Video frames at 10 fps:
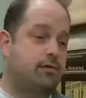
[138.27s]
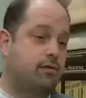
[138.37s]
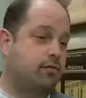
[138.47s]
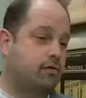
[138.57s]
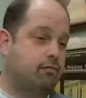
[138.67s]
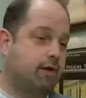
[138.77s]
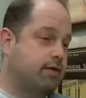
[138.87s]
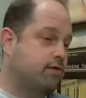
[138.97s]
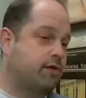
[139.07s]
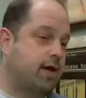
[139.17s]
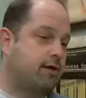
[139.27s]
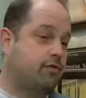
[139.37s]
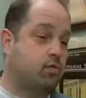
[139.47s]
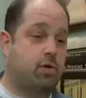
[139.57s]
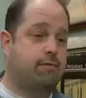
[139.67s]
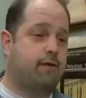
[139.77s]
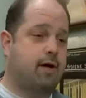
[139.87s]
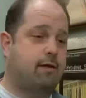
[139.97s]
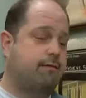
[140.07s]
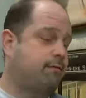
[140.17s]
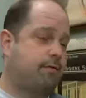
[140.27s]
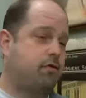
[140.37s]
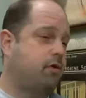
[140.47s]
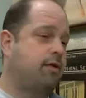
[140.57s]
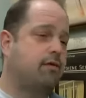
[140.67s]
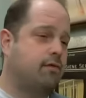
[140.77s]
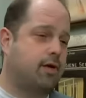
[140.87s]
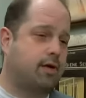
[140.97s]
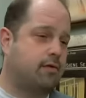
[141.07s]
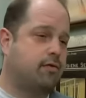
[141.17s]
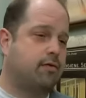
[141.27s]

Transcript: things could range as high as $25,000, $30,000.